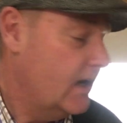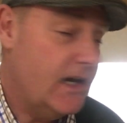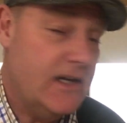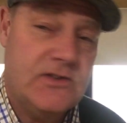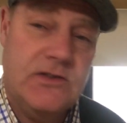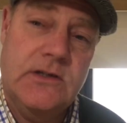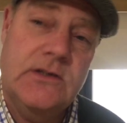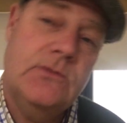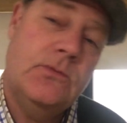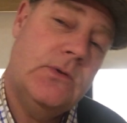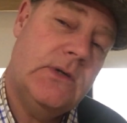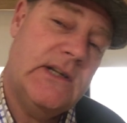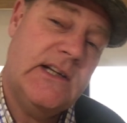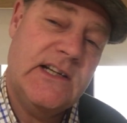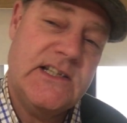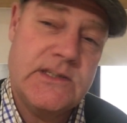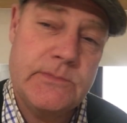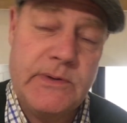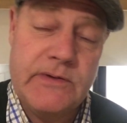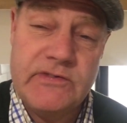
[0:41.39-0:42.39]
I says,
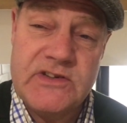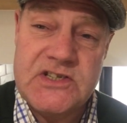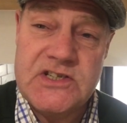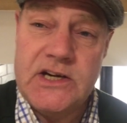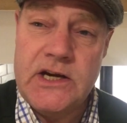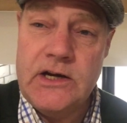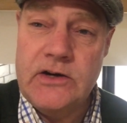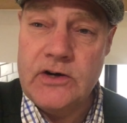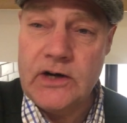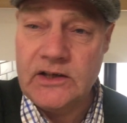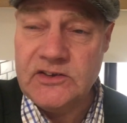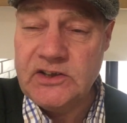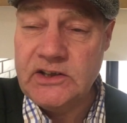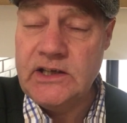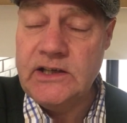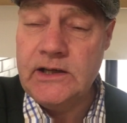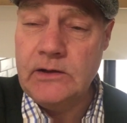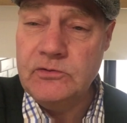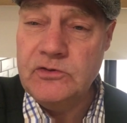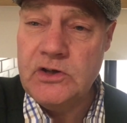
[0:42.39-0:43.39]
well, it's a bit of a secret, I'll
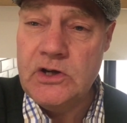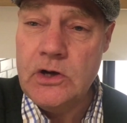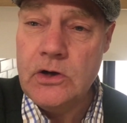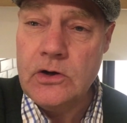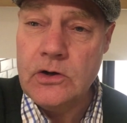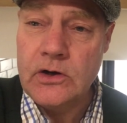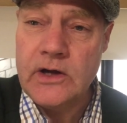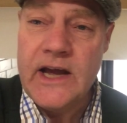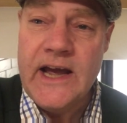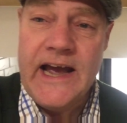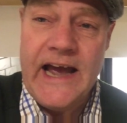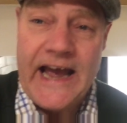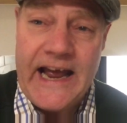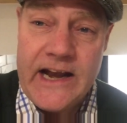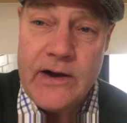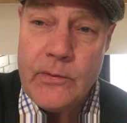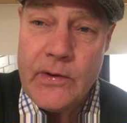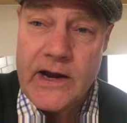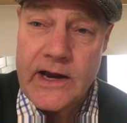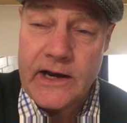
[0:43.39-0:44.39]
take you down to York.
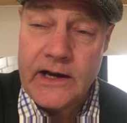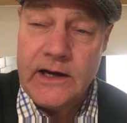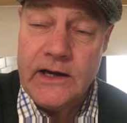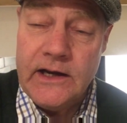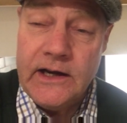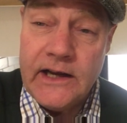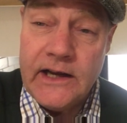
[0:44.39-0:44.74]
Anyway,